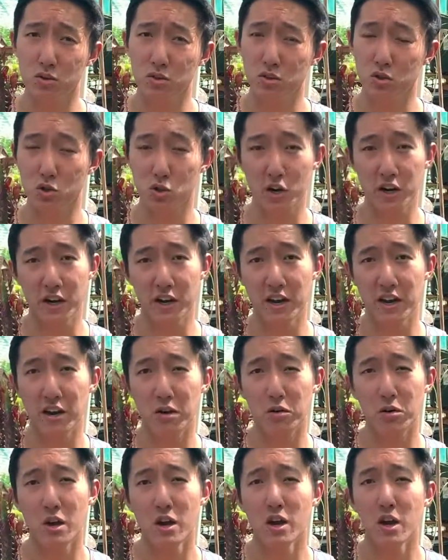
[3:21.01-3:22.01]
to dry
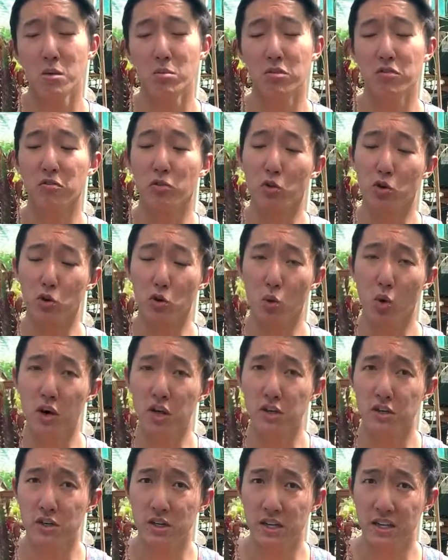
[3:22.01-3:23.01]
out before you
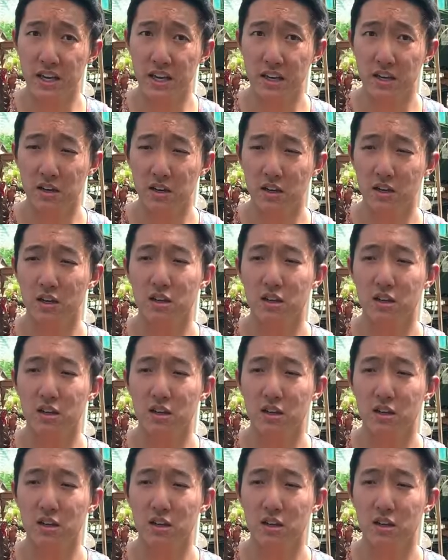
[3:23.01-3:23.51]
water again.